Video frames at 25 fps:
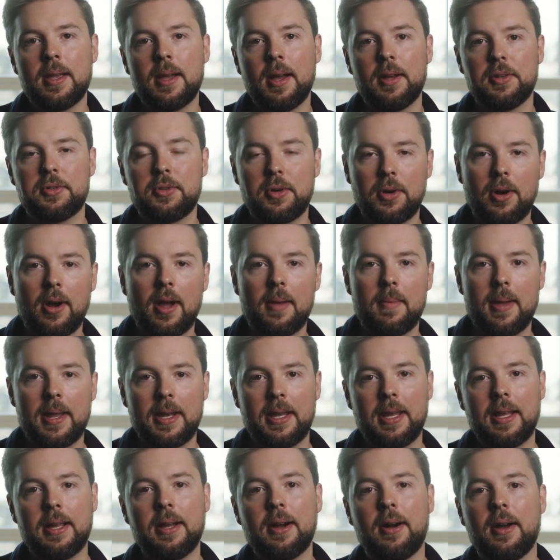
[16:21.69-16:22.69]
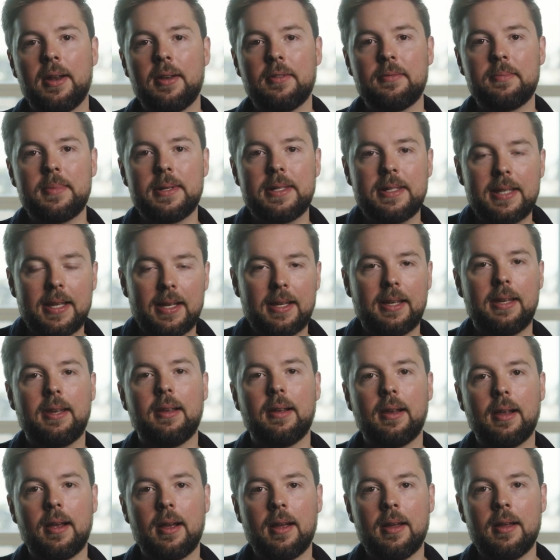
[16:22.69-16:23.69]
ascribe any kind of
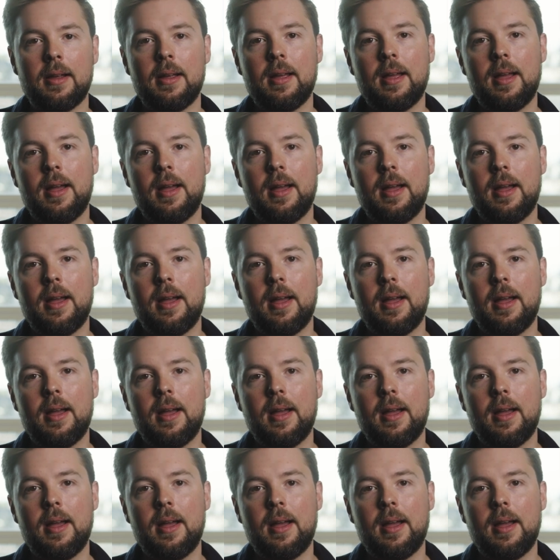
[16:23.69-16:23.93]
particular